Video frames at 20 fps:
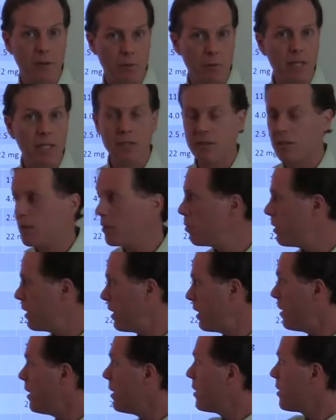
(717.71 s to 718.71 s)

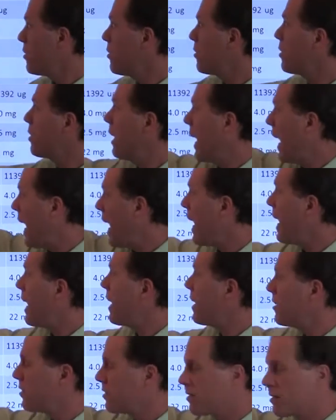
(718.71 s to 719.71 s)
reasonably. You could add